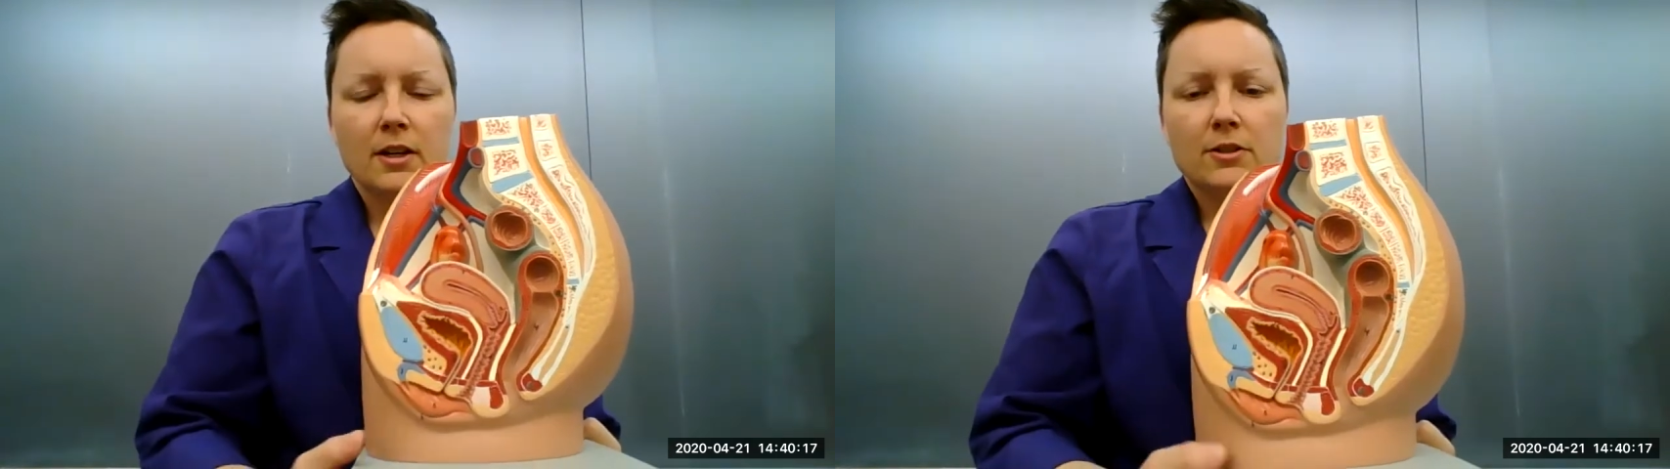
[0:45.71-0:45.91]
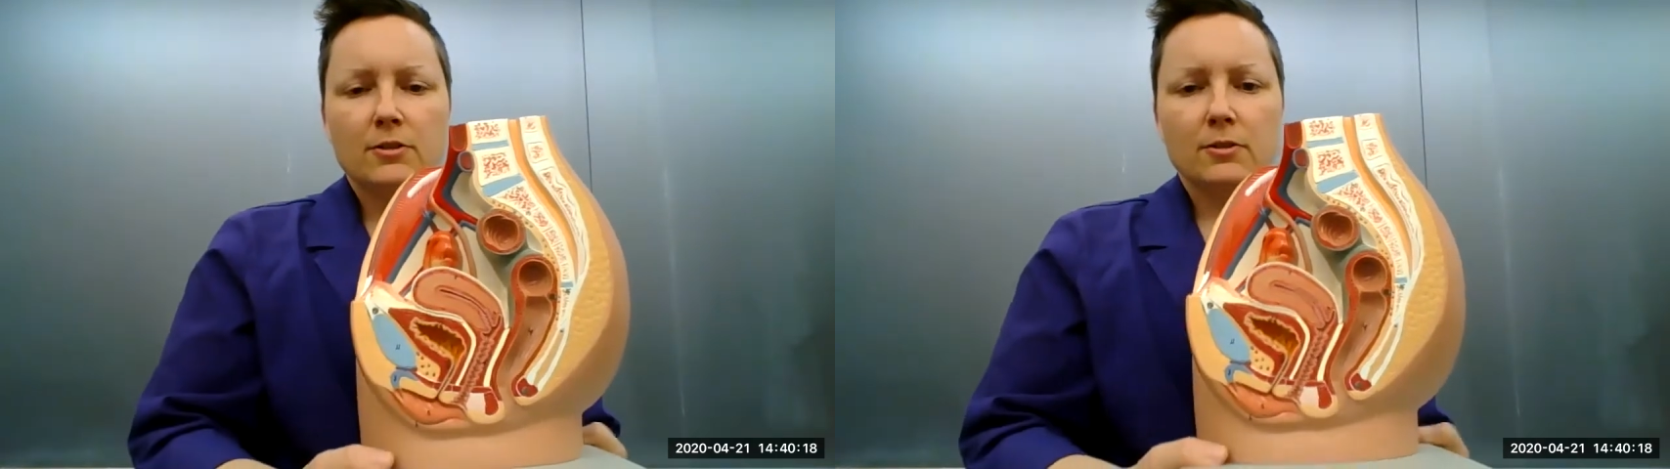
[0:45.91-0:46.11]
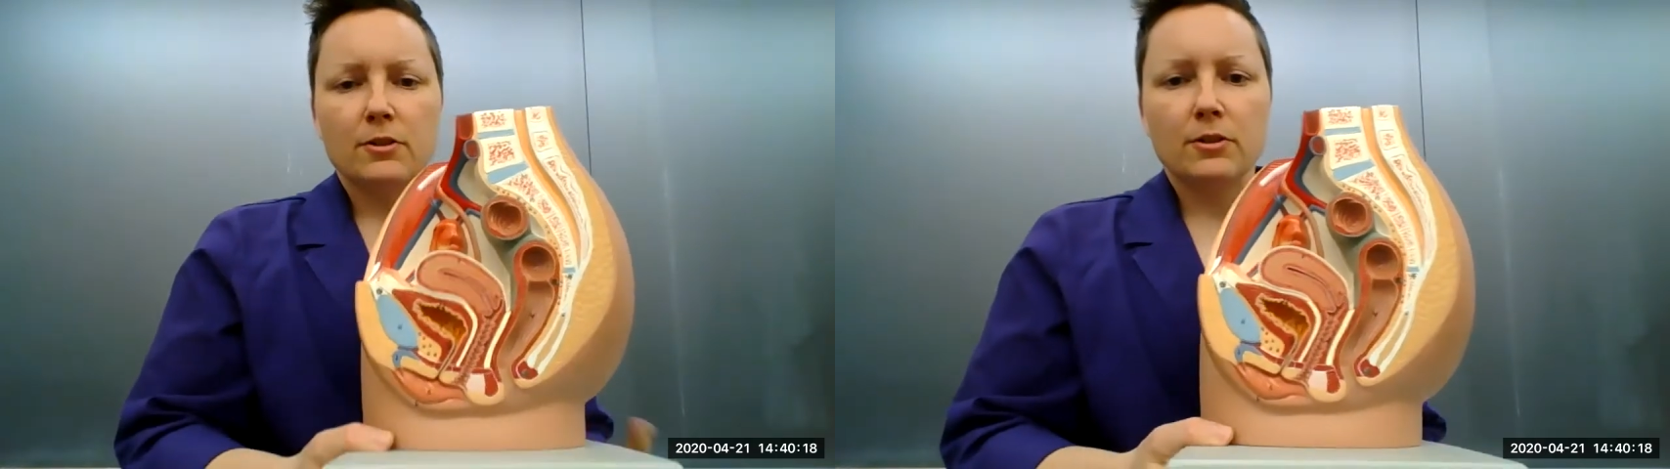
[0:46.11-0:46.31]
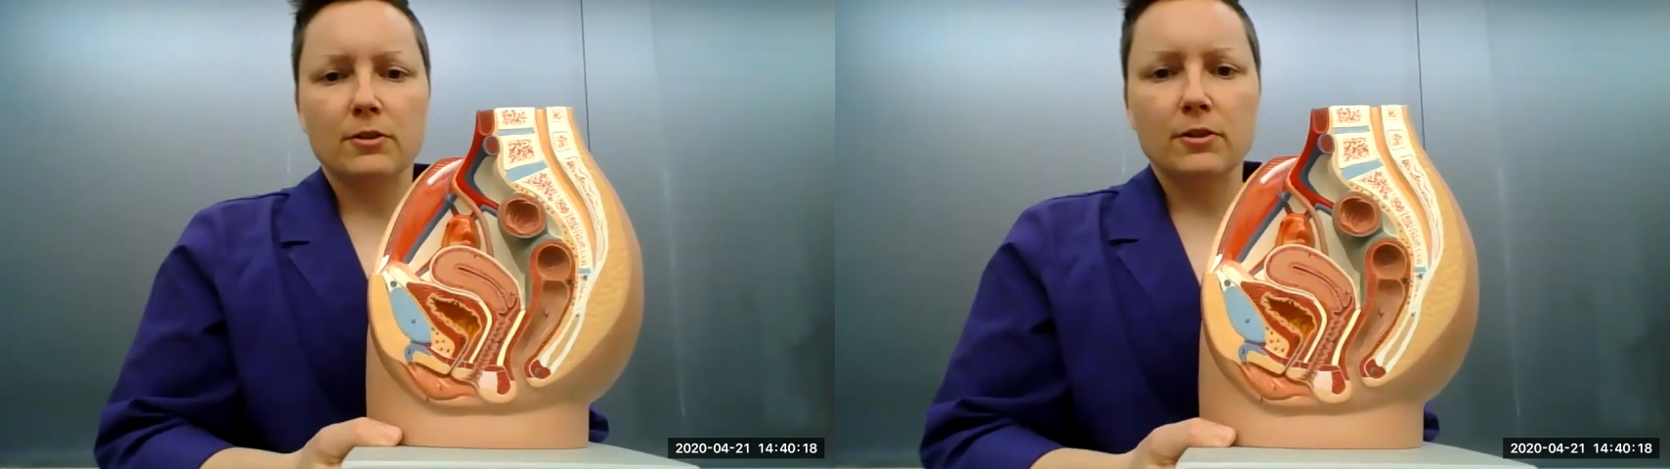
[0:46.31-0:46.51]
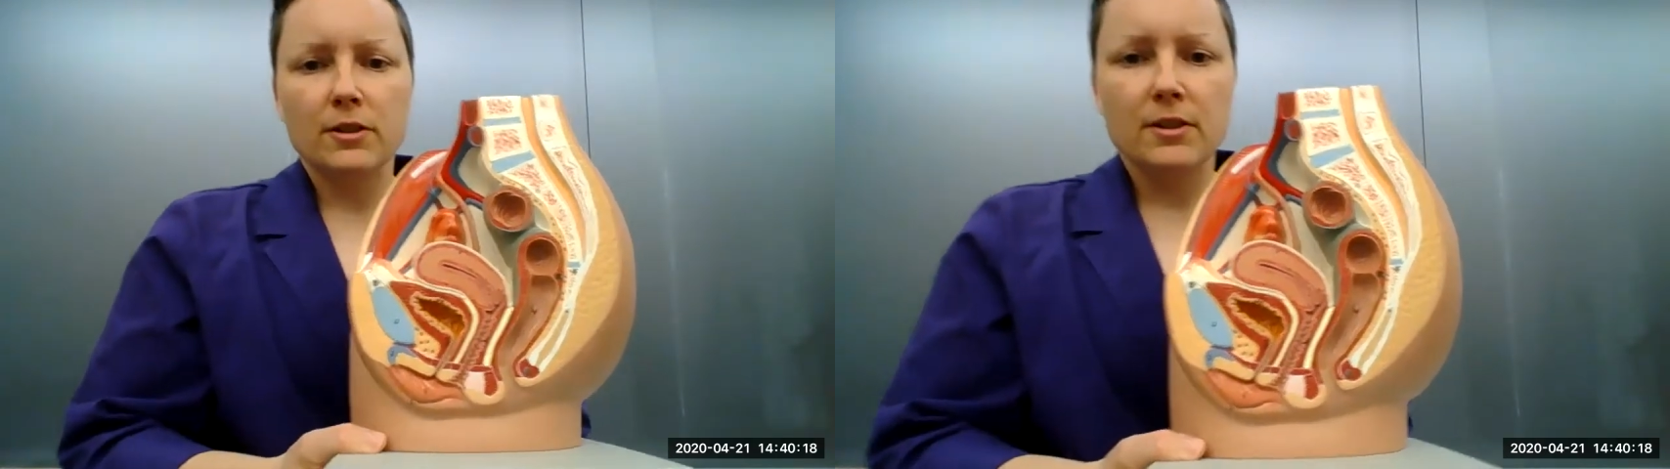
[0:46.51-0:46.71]
So the
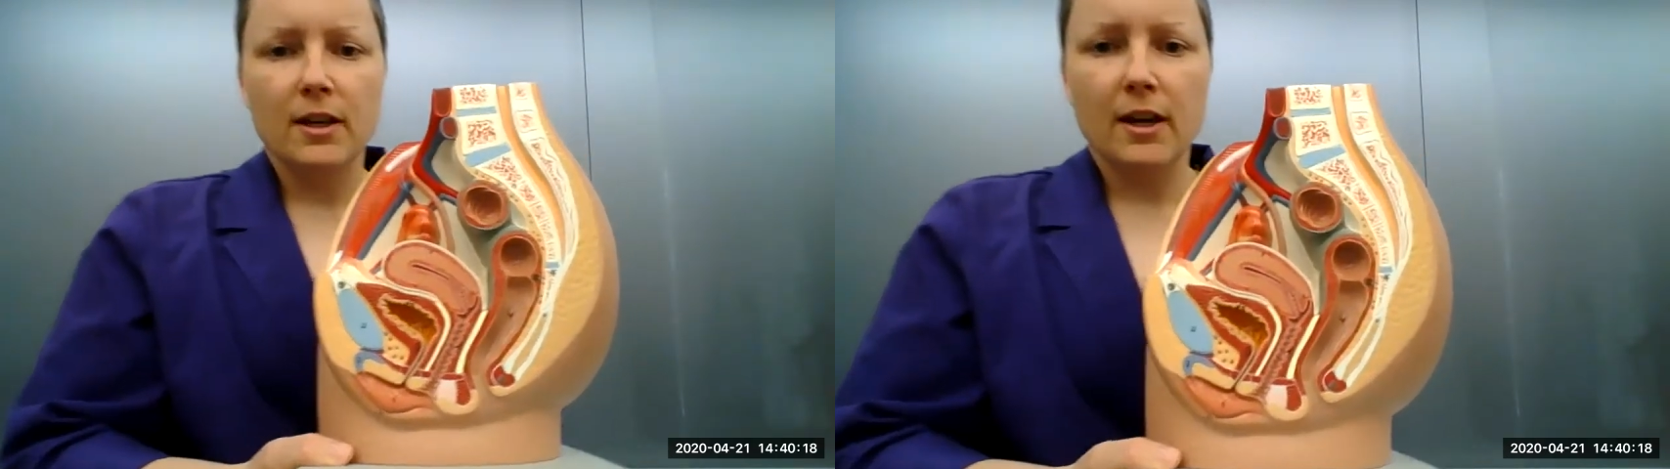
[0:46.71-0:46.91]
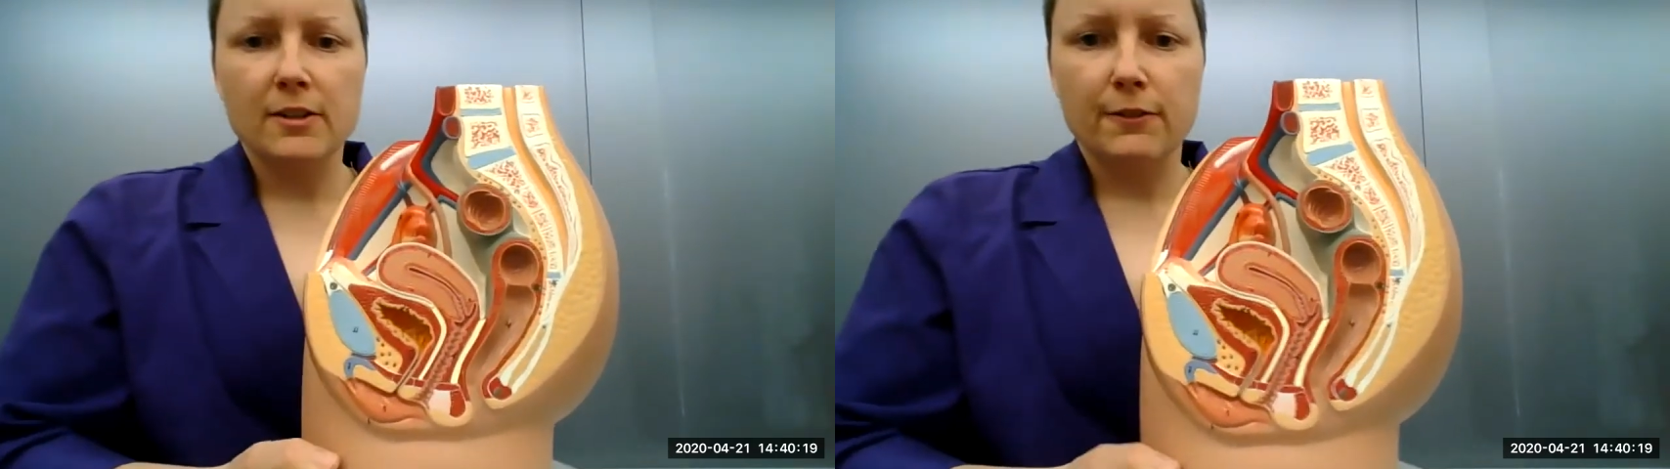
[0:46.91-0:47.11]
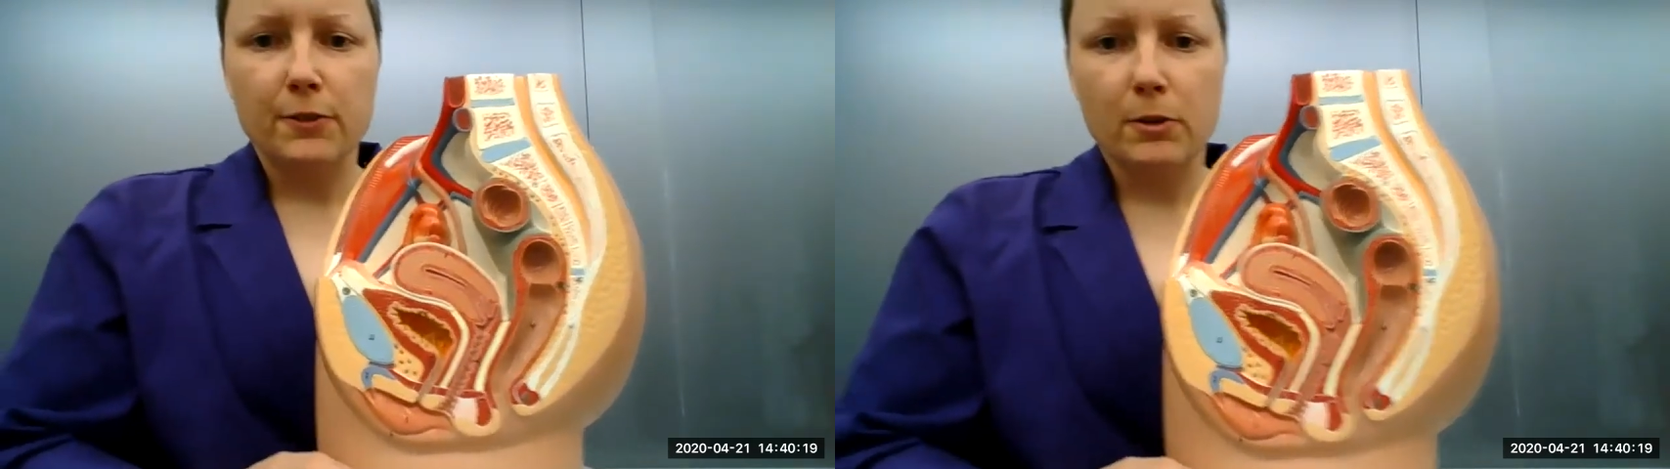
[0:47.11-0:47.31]
uterus has a few